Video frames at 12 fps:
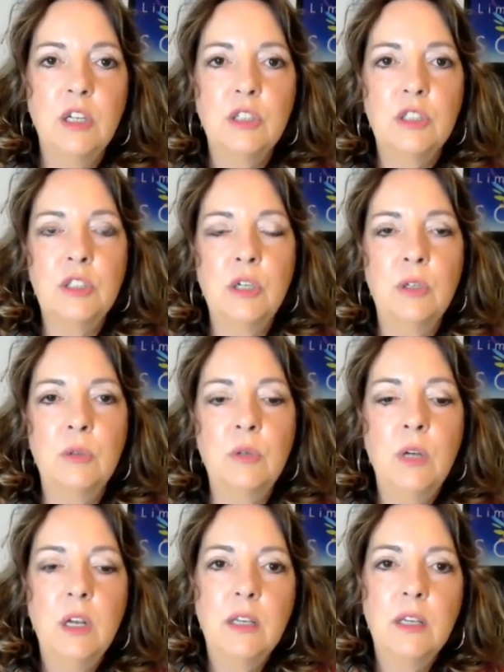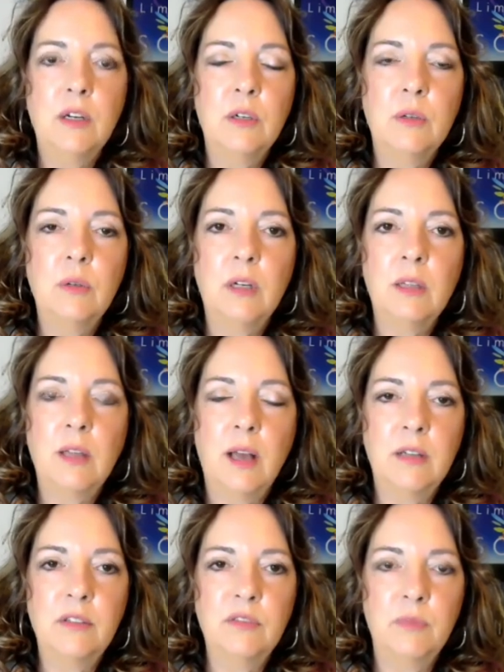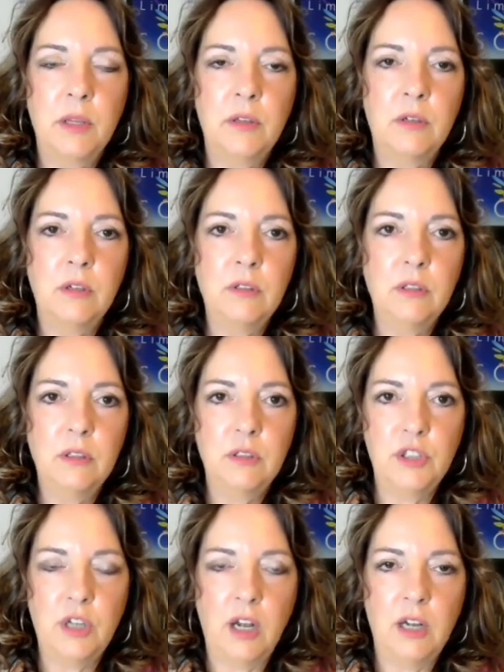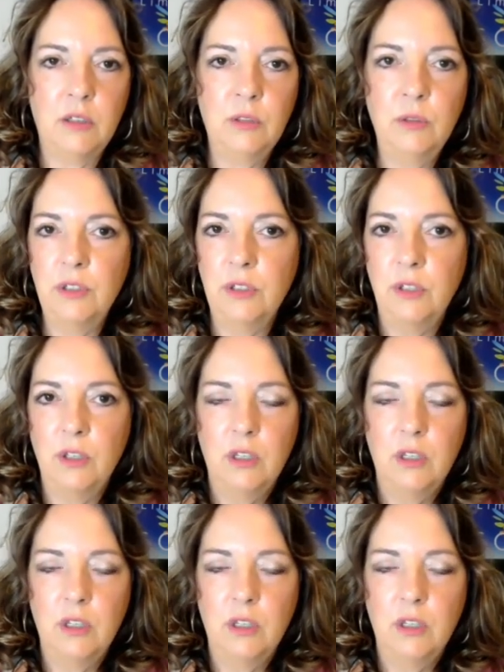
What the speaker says: So, a lot of mother, child,